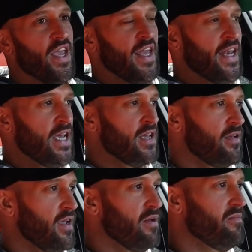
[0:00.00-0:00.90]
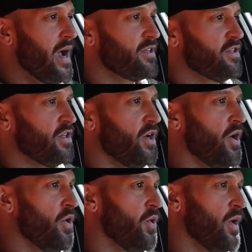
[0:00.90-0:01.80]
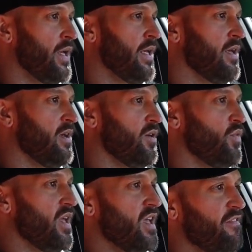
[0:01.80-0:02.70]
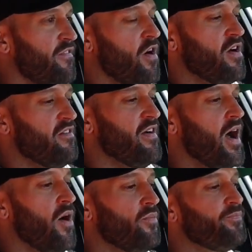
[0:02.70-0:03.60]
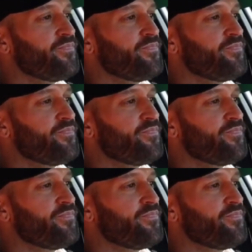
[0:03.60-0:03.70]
in Mexico. We can get far enough out.